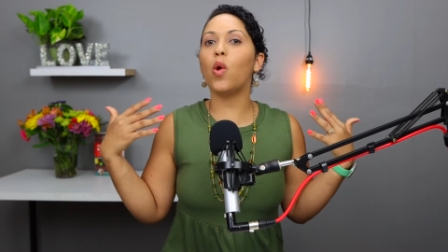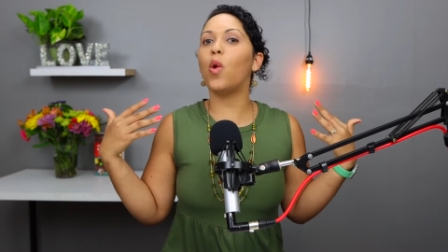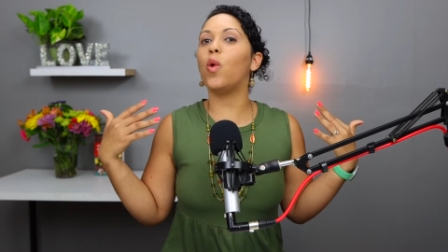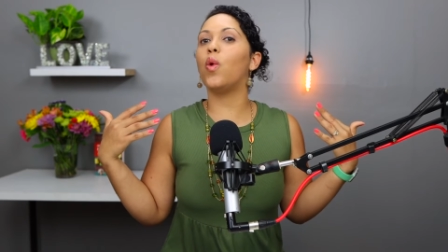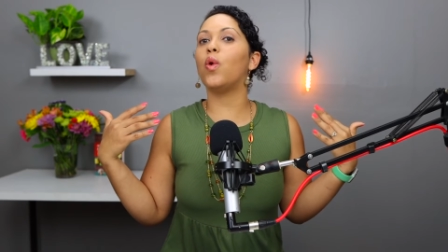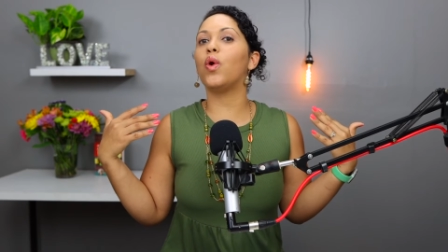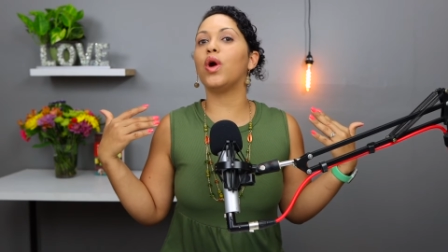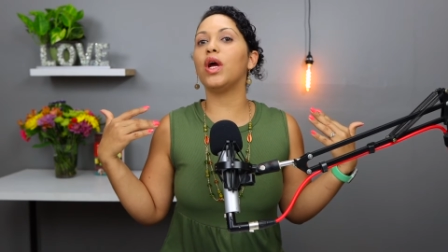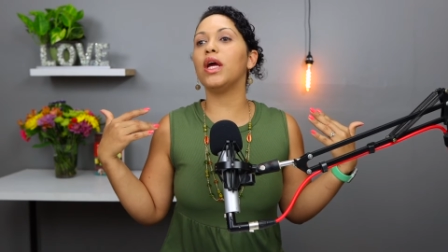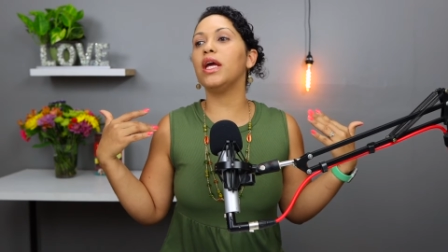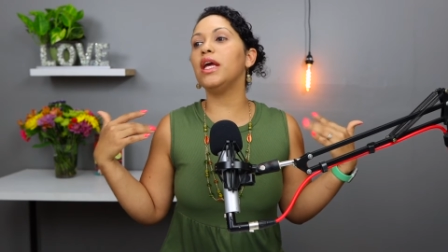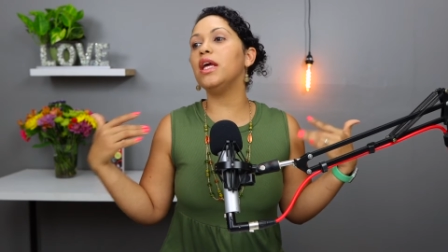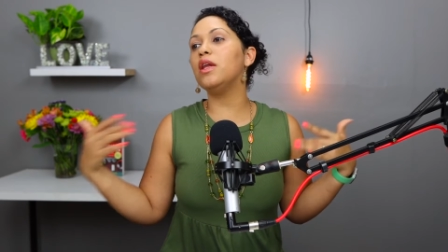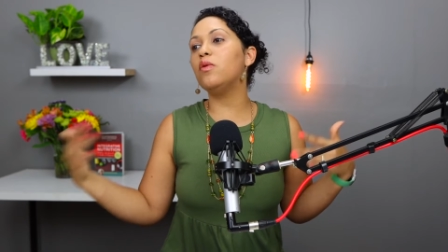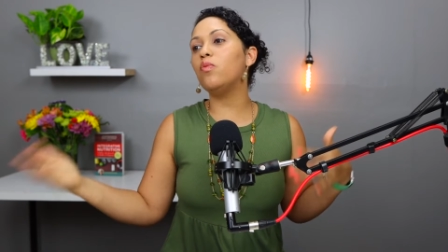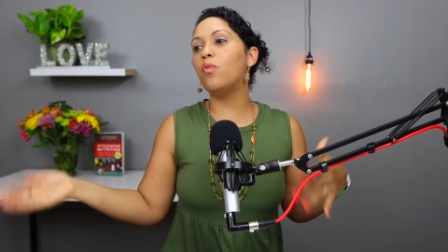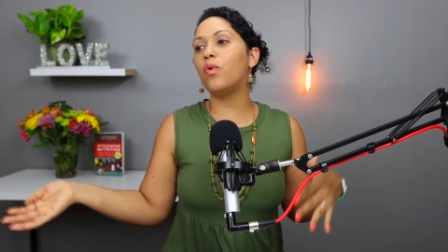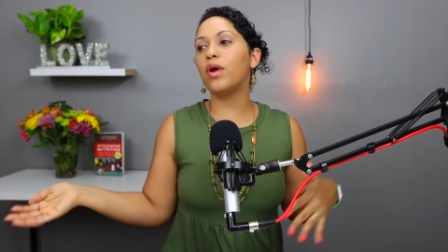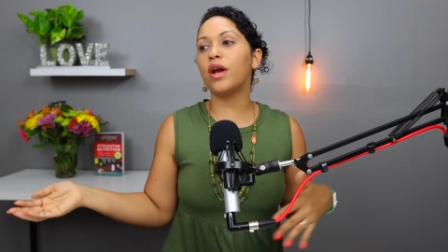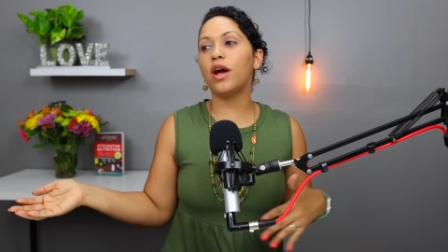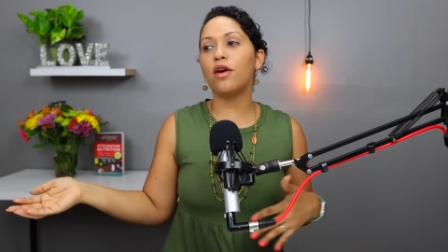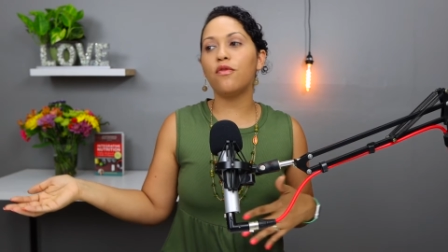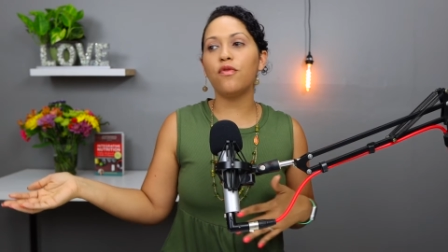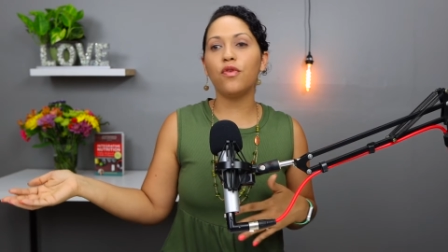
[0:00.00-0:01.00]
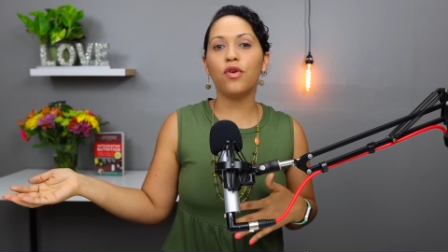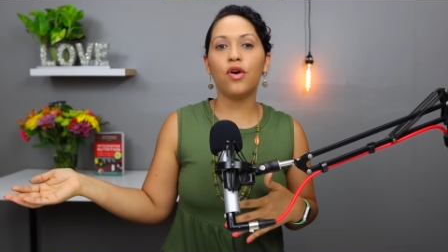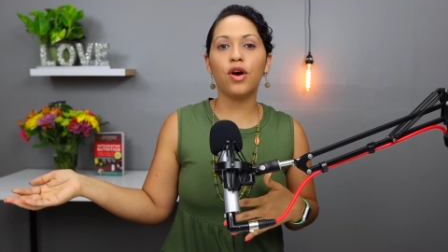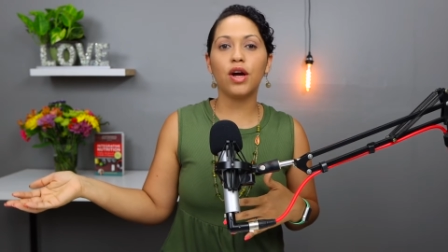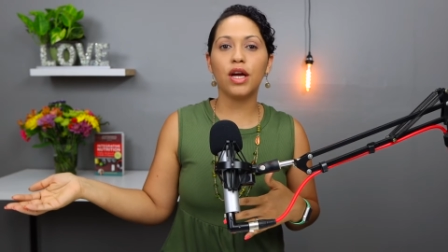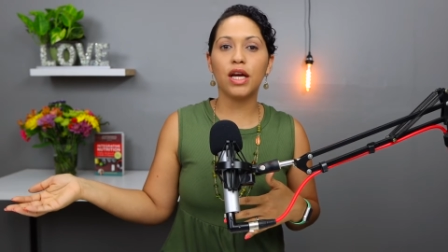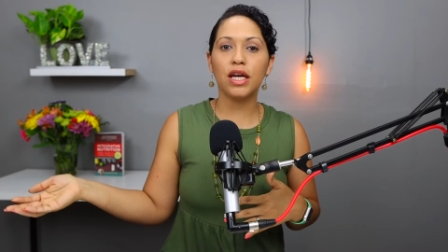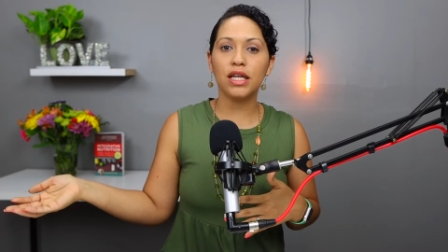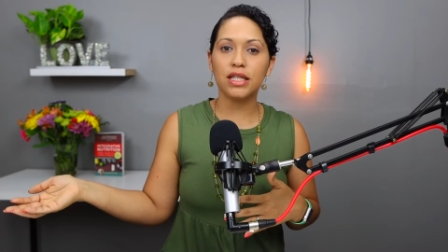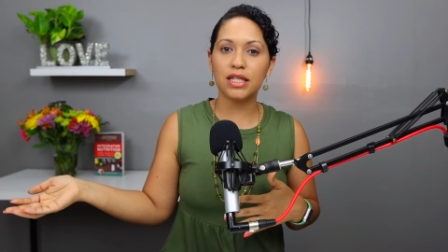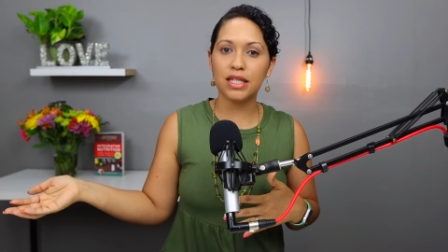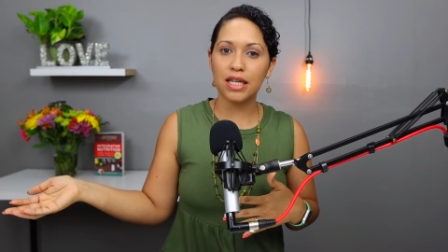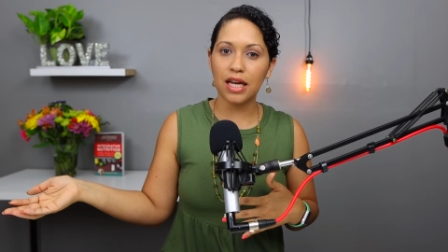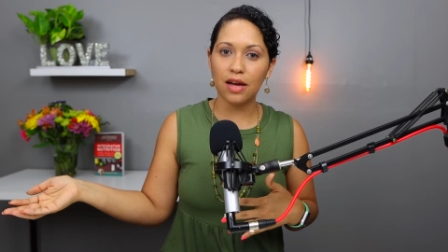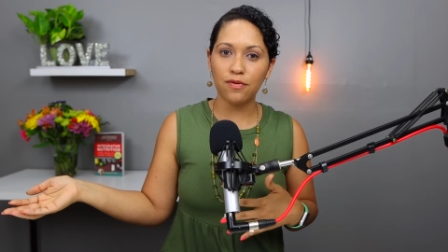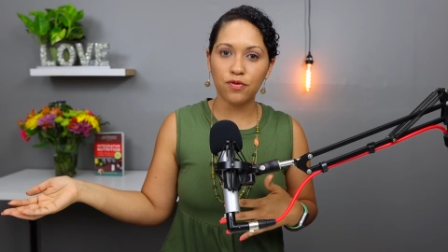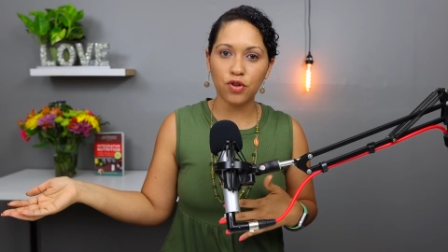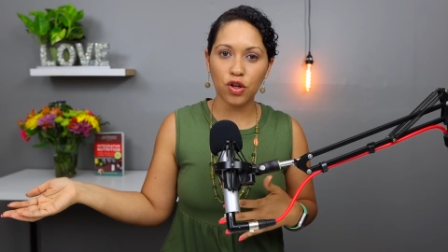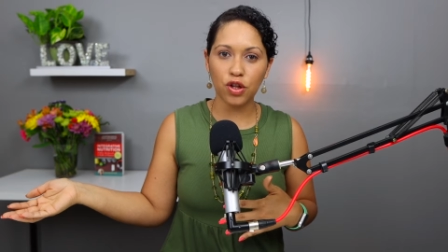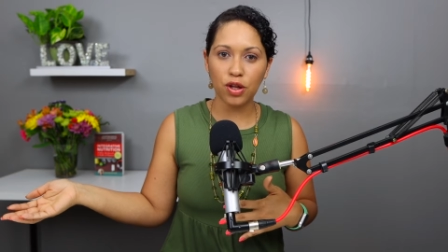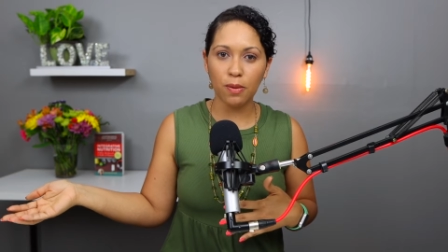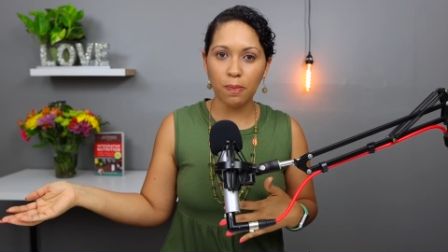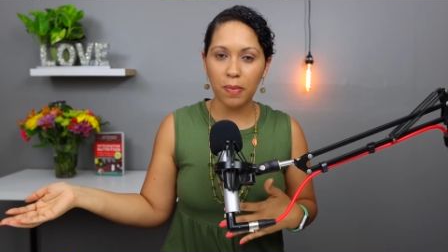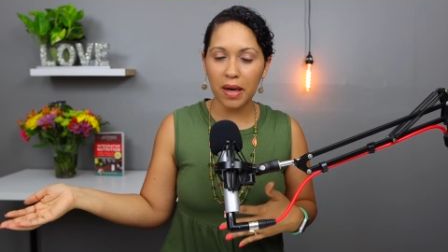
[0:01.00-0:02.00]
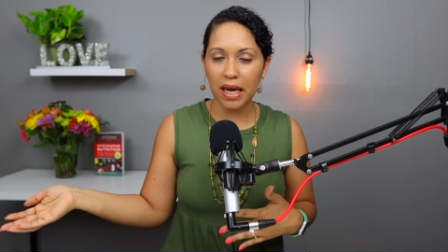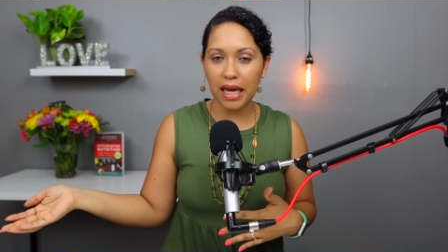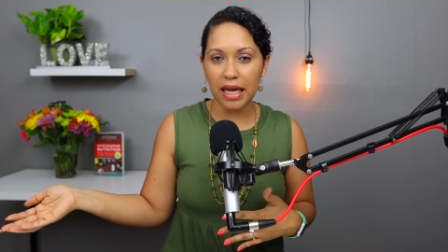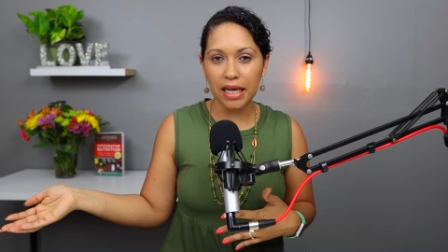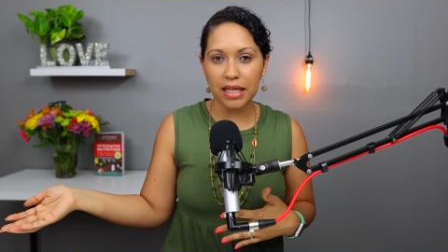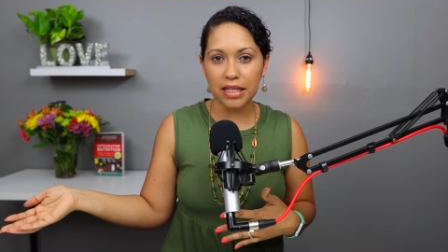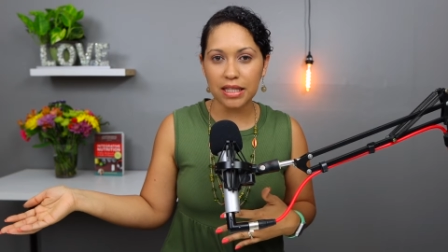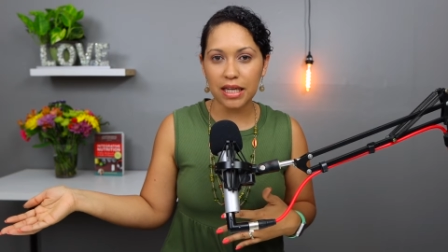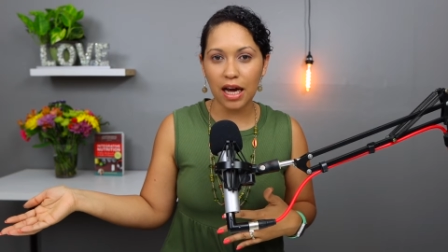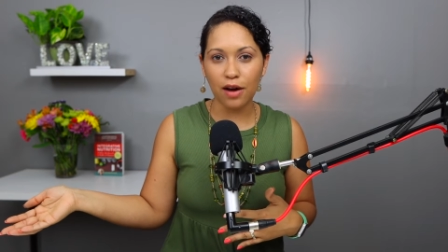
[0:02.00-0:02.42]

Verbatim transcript: or eat whatever our kids left on the plate